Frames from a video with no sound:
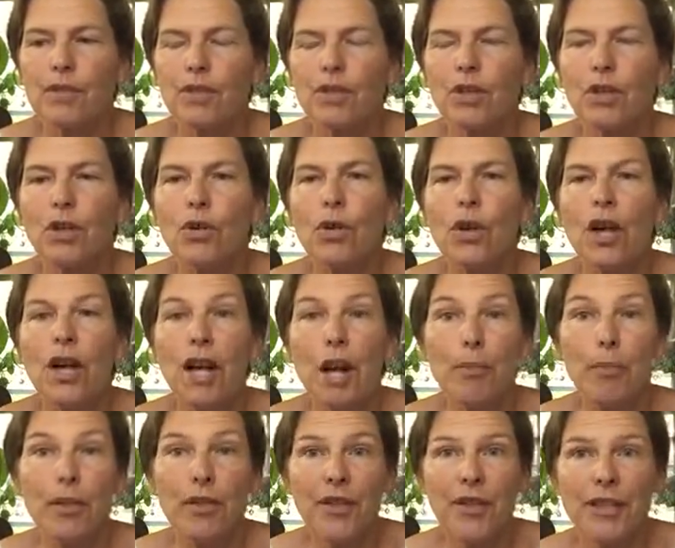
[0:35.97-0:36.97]
so a
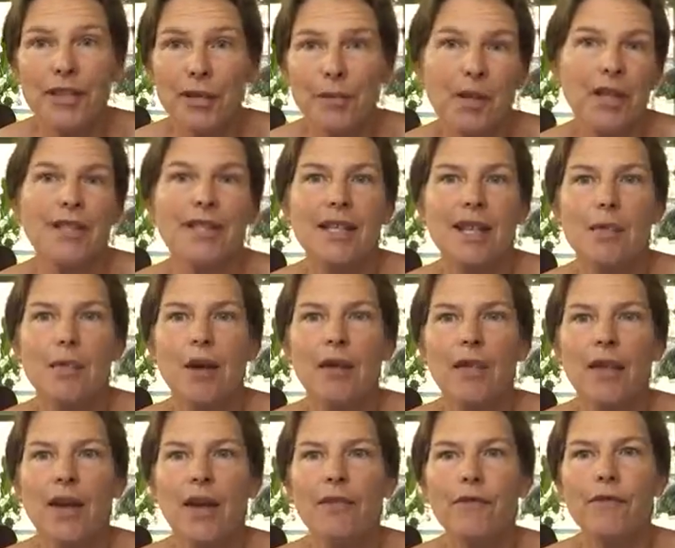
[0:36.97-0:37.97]
couple things I want to say
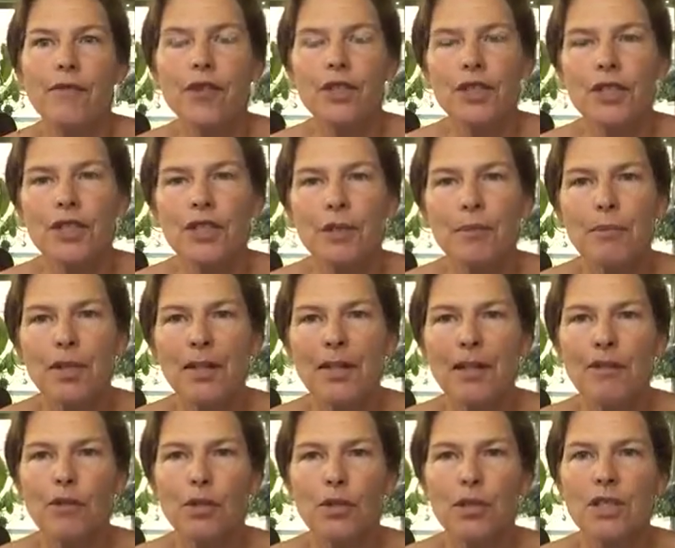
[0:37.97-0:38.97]
about that. First, I'm going to
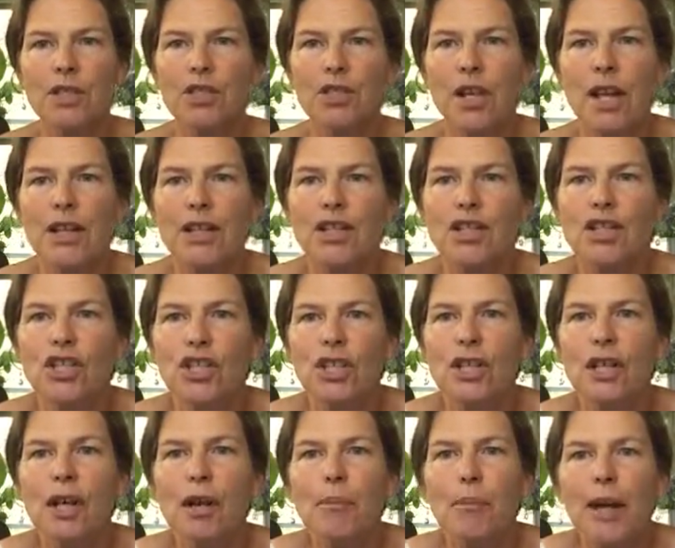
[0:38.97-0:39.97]
give you a
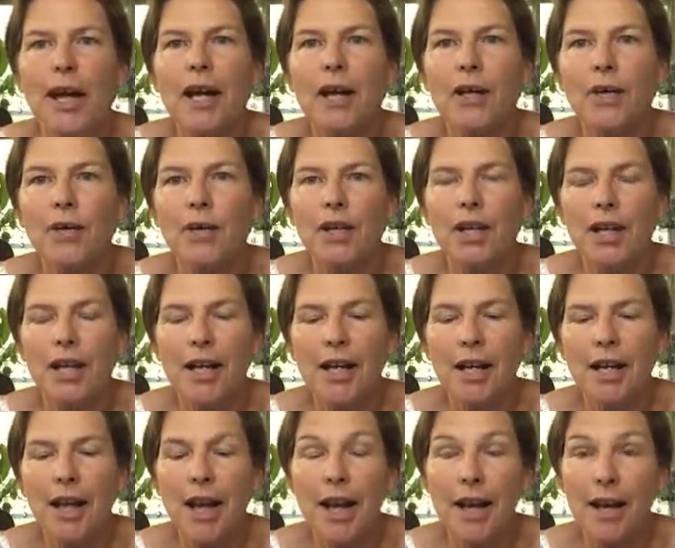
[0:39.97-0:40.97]
strategy about
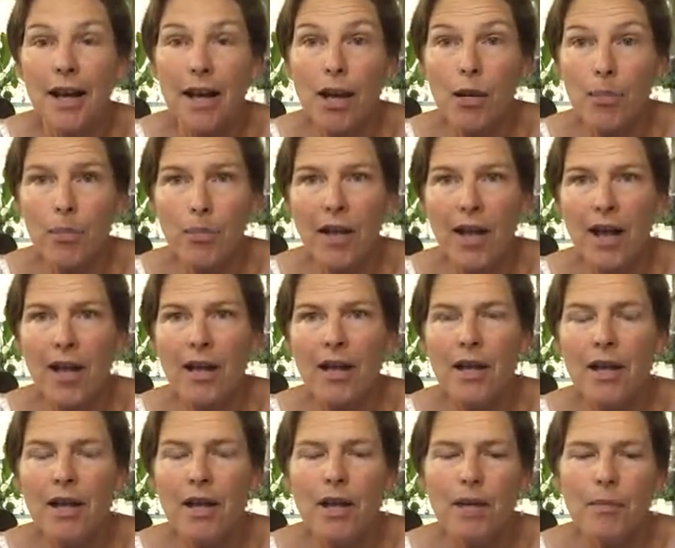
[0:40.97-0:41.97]
how to help
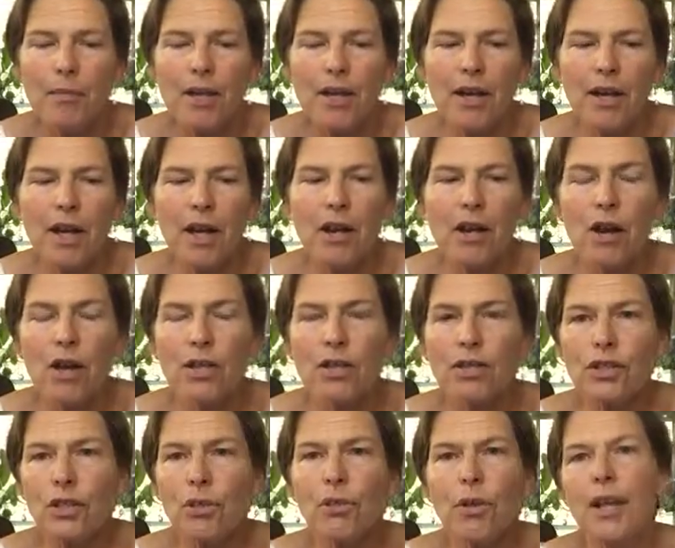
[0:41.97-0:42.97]
that, but I
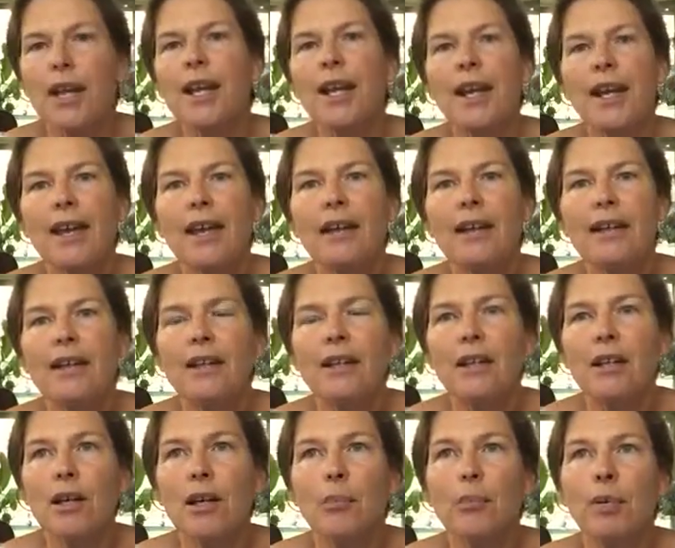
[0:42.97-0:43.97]
also want to
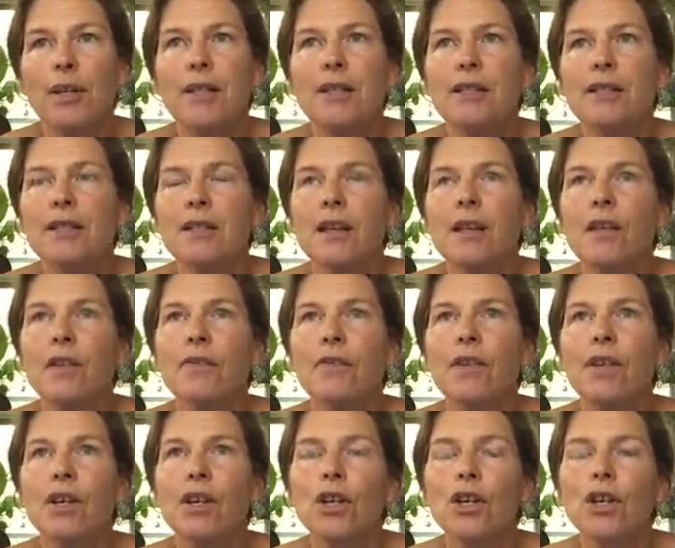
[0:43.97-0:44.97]
add a piece
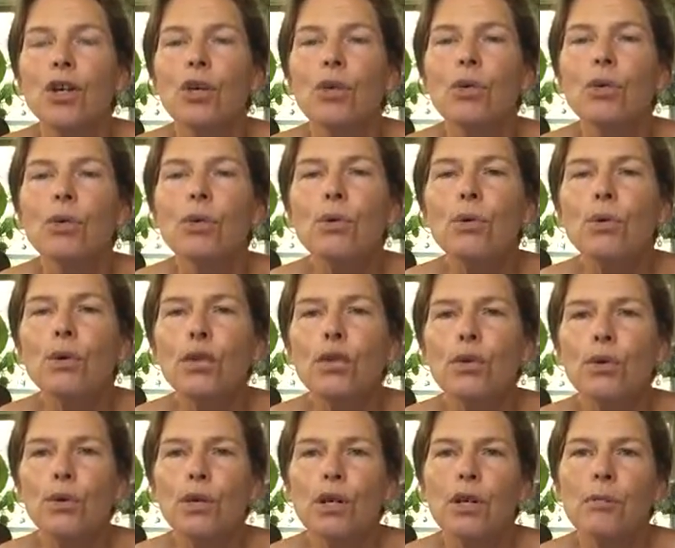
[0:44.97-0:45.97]
of who
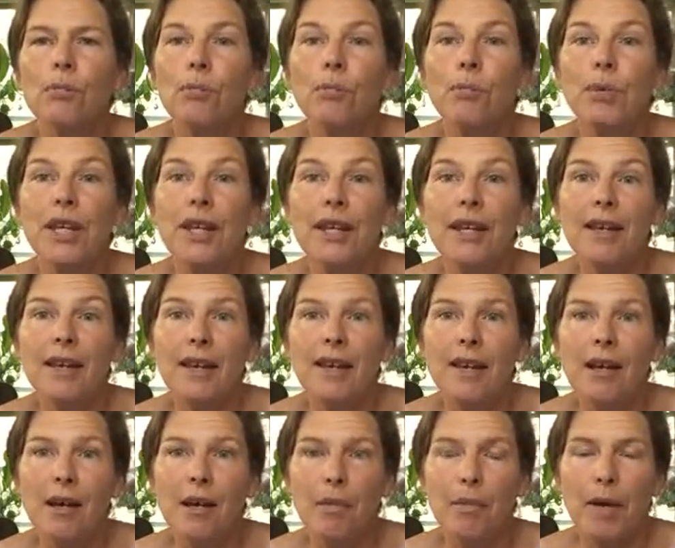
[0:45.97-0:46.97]
you're
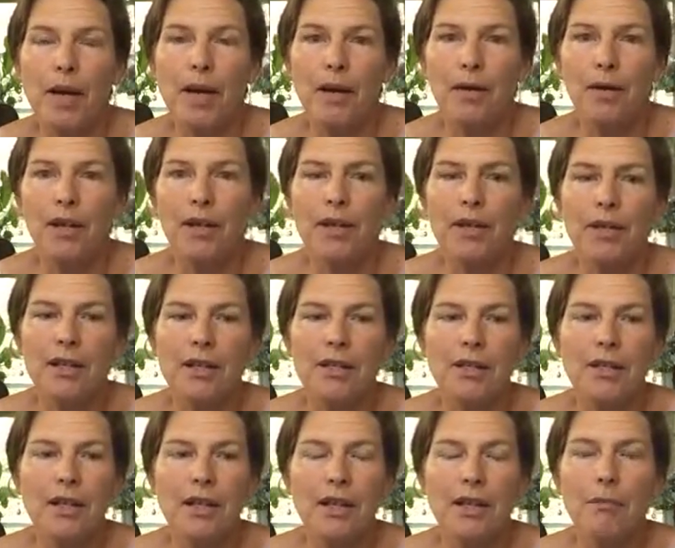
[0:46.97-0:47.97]
being about it
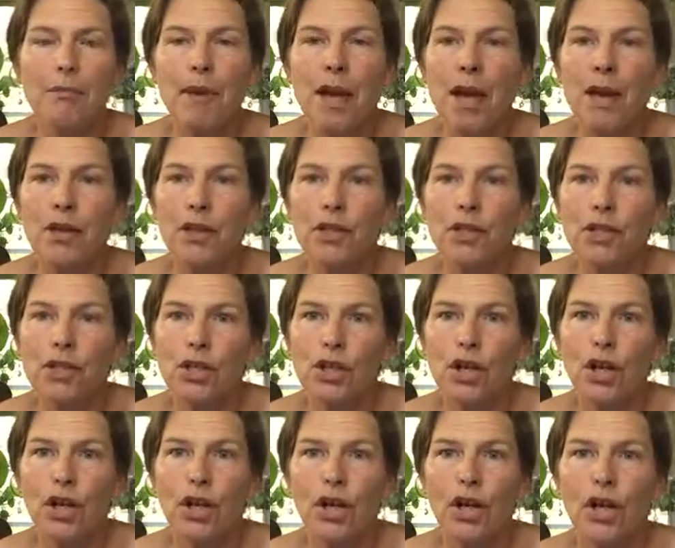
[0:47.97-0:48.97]
is going to matter to
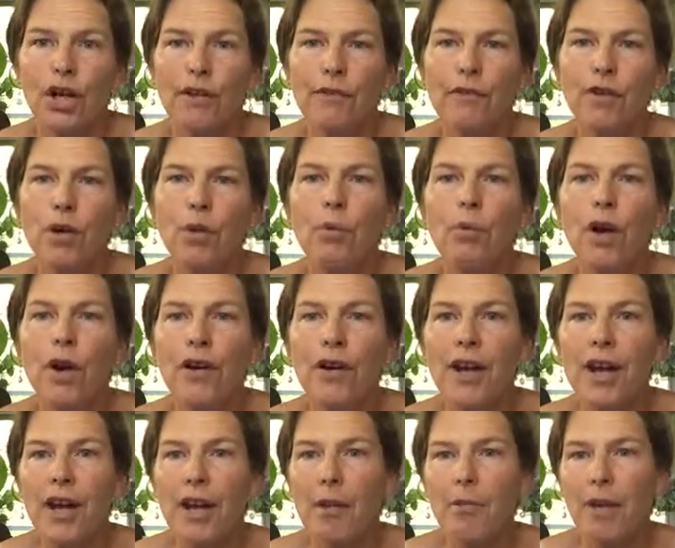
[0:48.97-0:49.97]
her. If you're
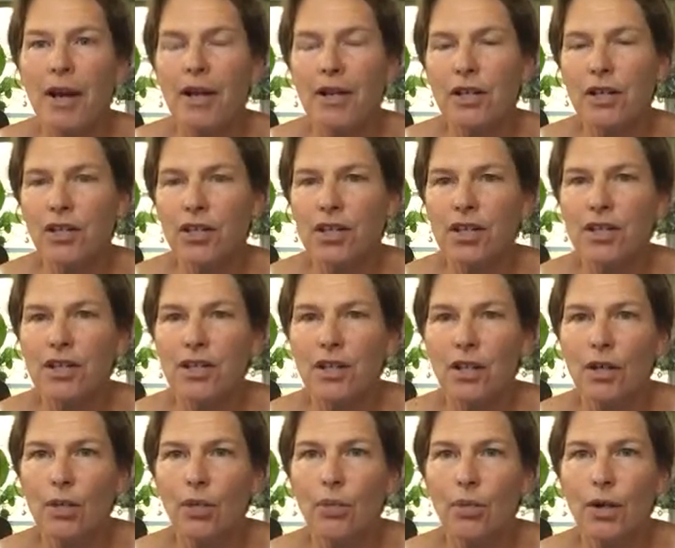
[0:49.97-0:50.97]
worrying about it, she's
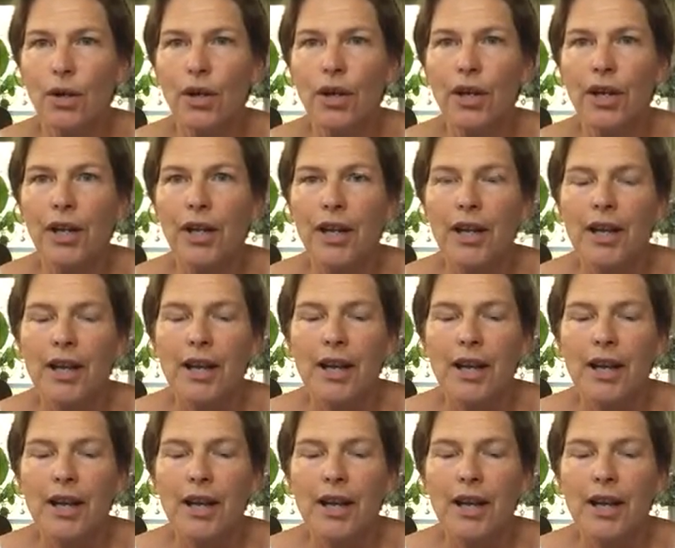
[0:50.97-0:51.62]
going to worry.